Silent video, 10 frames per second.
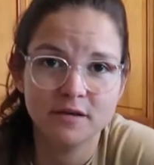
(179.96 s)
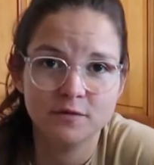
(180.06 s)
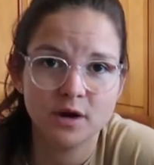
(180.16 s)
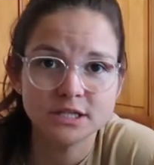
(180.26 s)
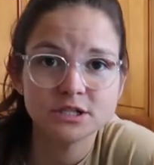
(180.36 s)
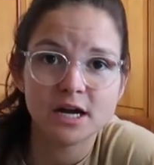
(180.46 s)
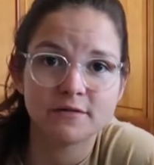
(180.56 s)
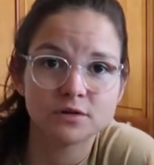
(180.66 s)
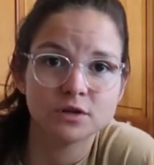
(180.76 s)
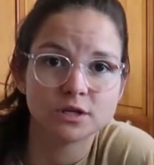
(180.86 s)
if you guys are
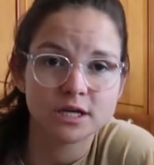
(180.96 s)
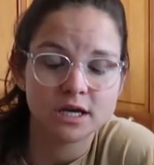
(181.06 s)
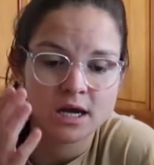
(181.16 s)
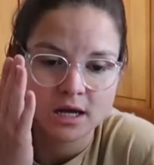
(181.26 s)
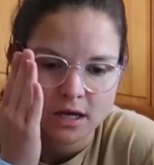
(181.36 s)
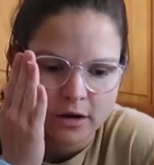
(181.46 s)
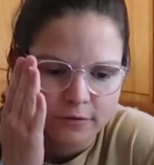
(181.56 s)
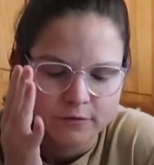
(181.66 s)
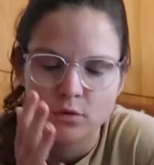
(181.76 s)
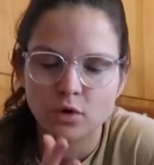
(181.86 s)
ever looking
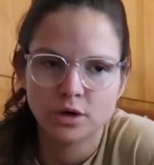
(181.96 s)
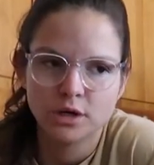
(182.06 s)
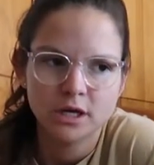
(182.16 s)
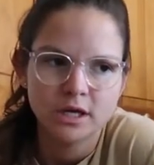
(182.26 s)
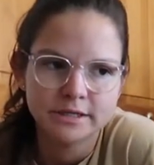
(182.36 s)
for